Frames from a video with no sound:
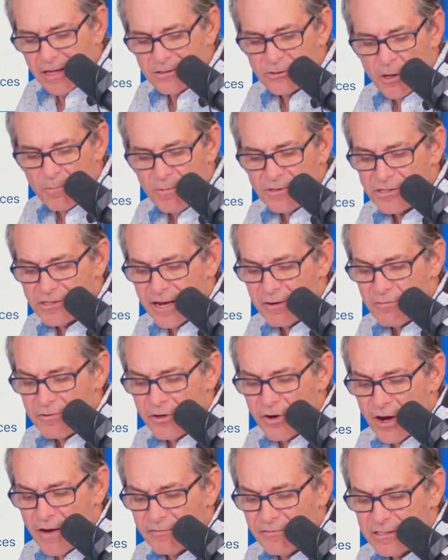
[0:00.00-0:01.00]
It's almost like when
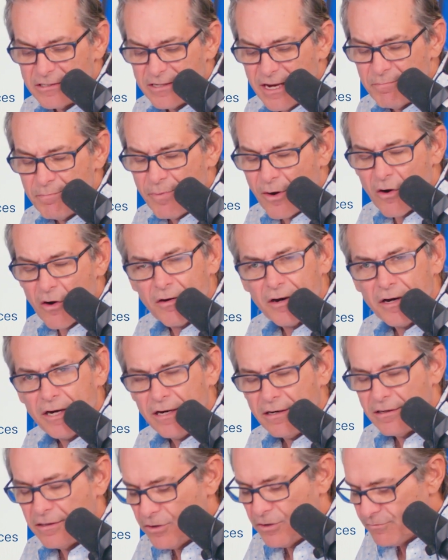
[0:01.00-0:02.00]
you have the same
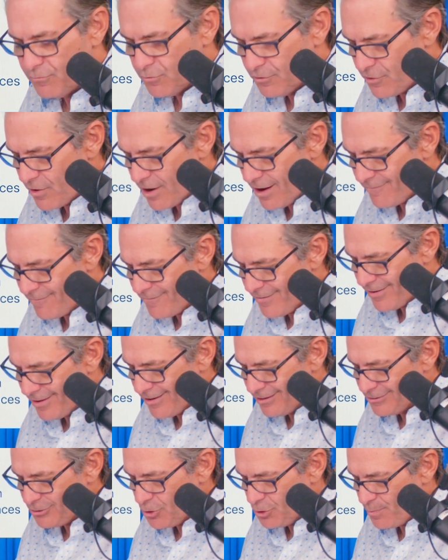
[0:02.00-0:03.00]
party, when you have
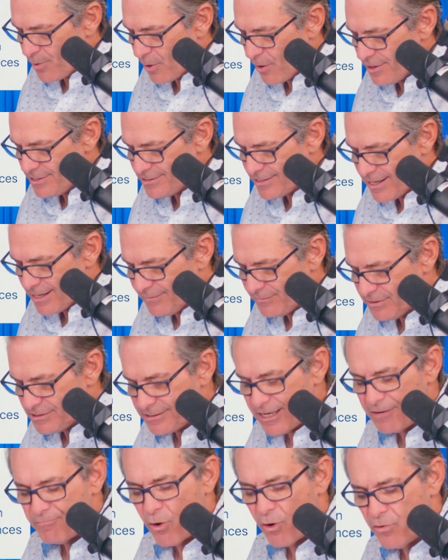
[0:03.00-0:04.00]
two parties that have the
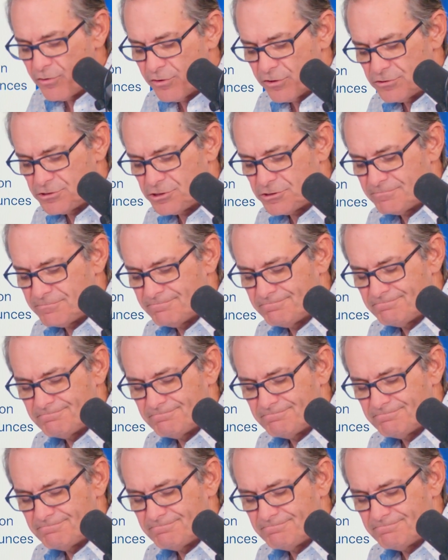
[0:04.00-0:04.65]
same owners.